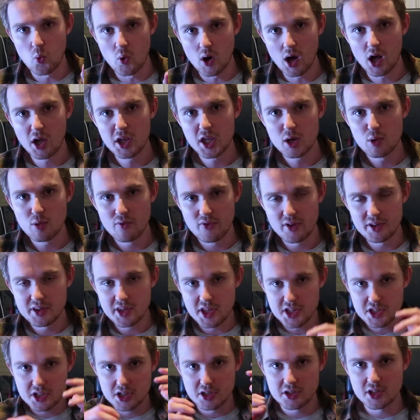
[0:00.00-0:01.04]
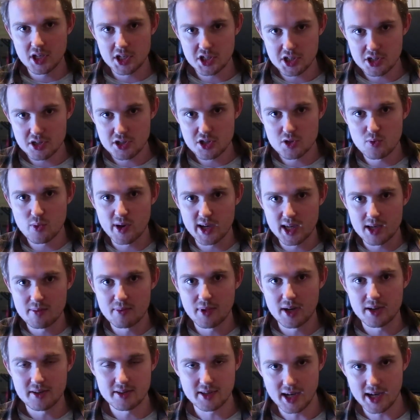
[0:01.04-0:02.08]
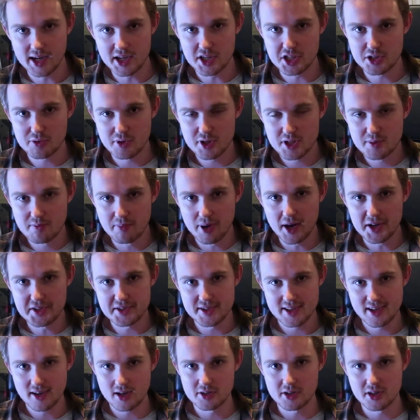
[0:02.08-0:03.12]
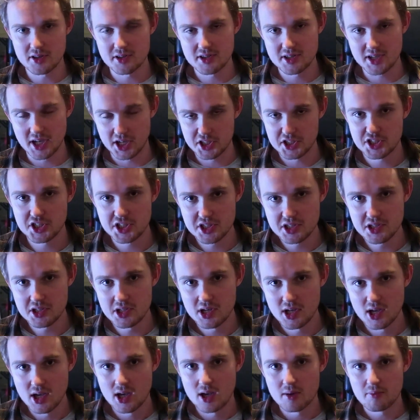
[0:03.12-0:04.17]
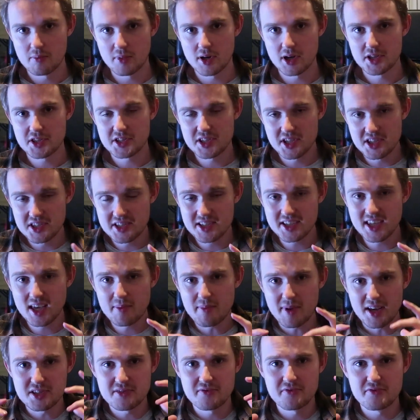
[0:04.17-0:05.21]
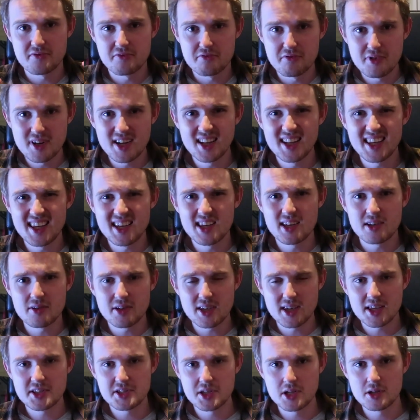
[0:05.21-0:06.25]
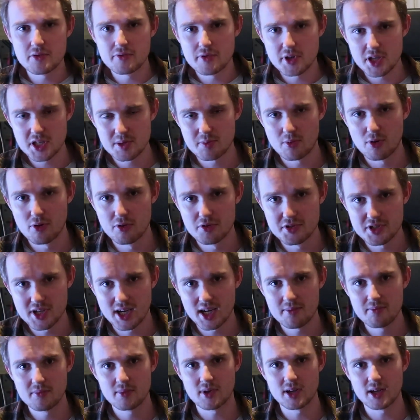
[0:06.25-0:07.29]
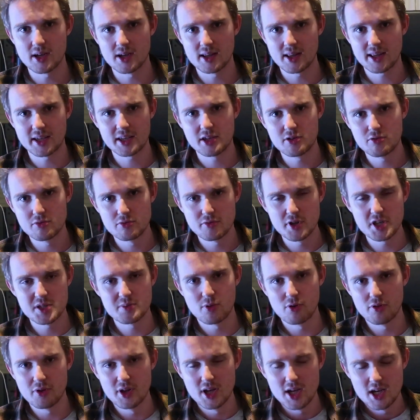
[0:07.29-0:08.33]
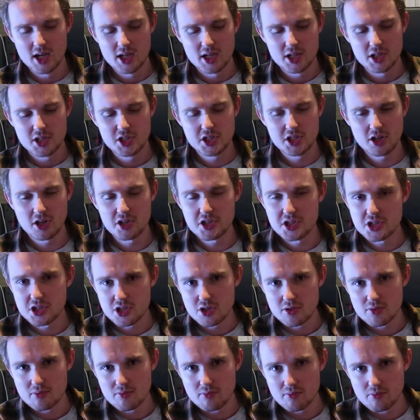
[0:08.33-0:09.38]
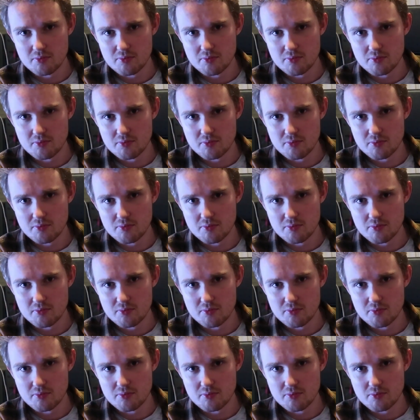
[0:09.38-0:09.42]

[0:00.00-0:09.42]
while you're within these conditions where you might die. So it's puzzling under tension, but since the game has a really easy respawn time, like you respawn just